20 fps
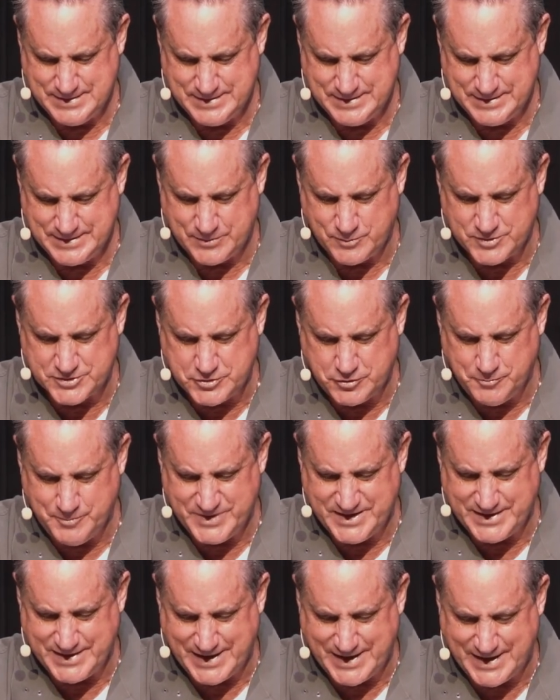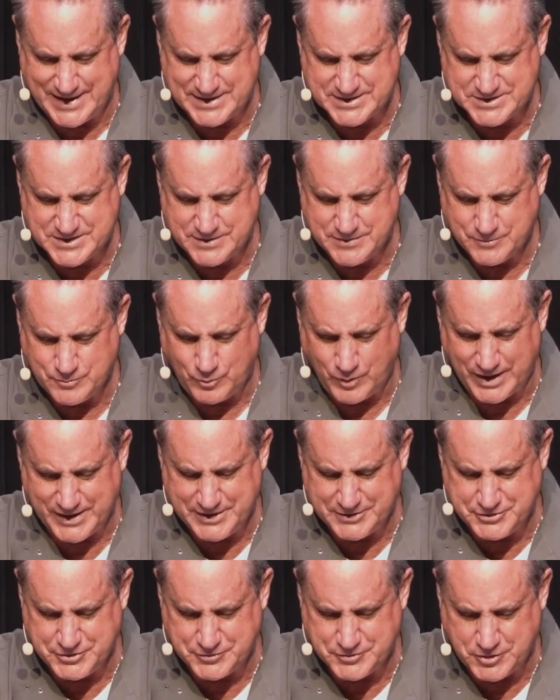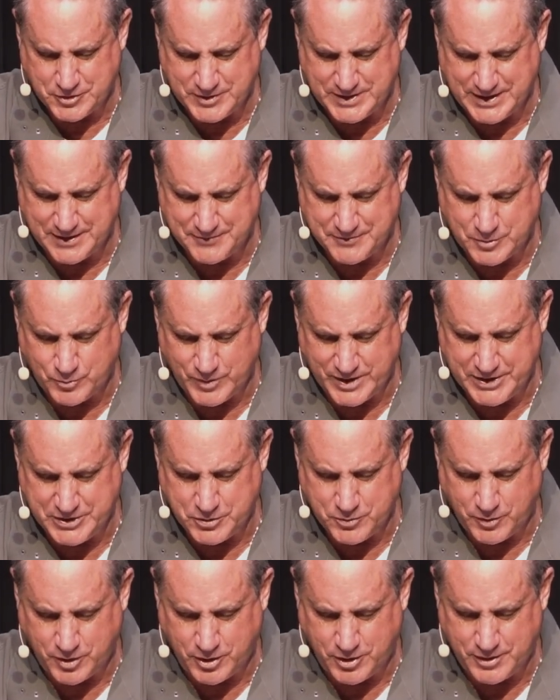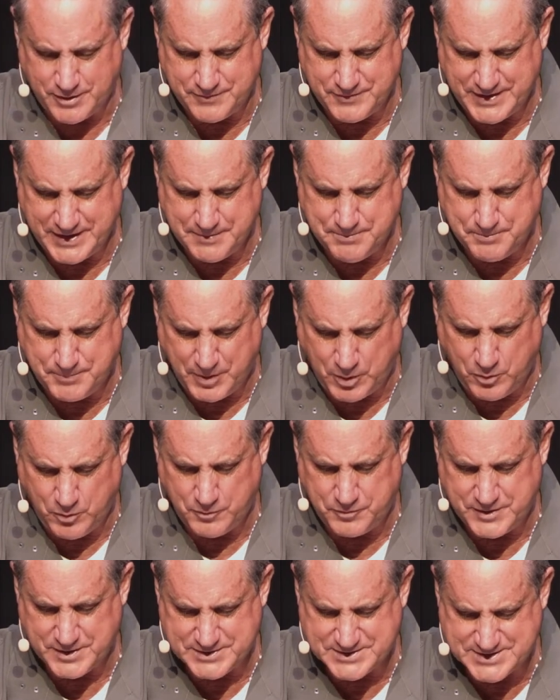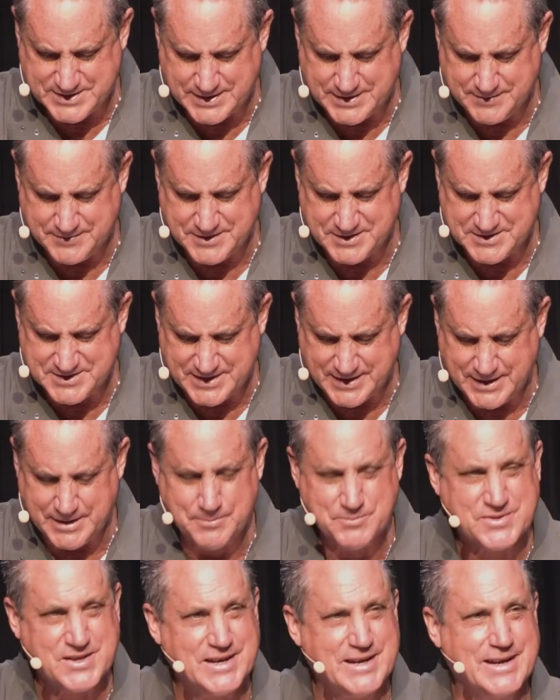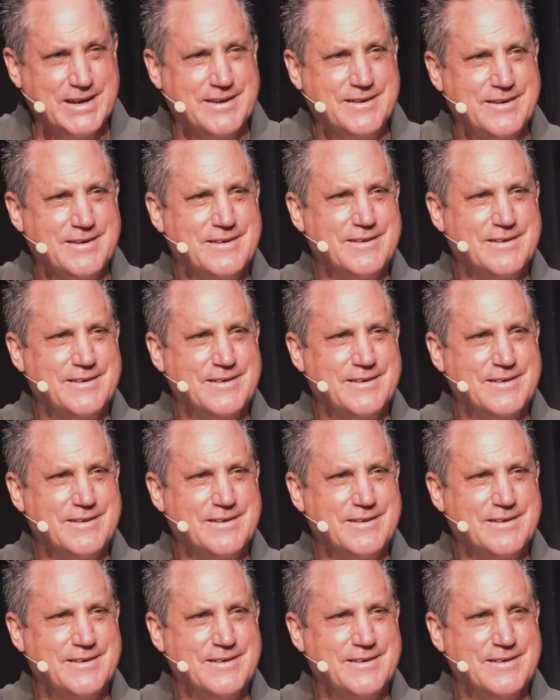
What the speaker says: There were two men asked, why did you turn out the way you are? And they both said the same thing.